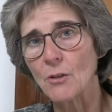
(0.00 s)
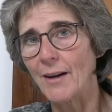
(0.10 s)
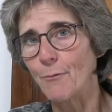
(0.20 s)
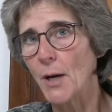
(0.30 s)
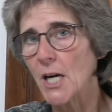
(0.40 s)

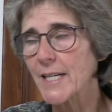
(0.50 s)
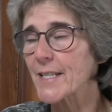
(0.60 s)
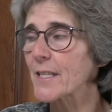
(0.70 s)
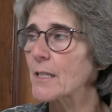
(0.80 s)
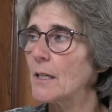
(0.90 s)
don't have
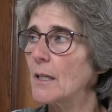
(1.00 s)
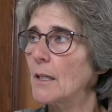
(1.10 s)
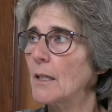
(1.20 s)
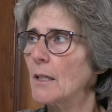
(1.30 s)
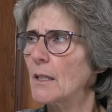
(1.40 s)
pockets,
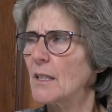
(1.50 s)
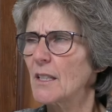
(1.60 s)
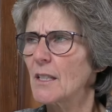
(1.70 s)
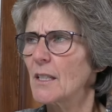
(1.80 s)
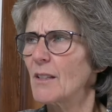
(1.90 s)

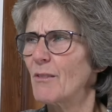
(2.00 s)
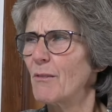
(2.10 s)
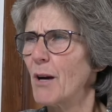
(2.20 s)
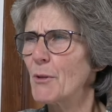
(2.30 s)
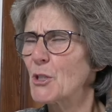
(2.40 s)

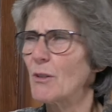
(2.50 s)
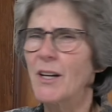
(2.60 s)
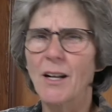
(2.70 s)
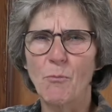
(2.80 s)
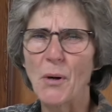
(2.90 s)
why would
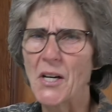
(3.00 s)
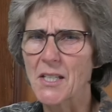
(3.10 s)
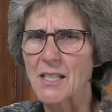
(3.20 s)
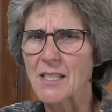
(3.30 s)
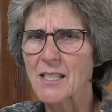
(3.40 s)
you not have
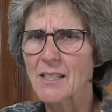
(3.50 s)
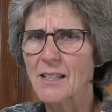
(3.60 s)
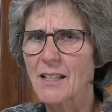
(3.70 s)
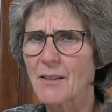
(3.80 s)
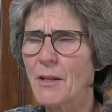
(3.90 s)
pockets?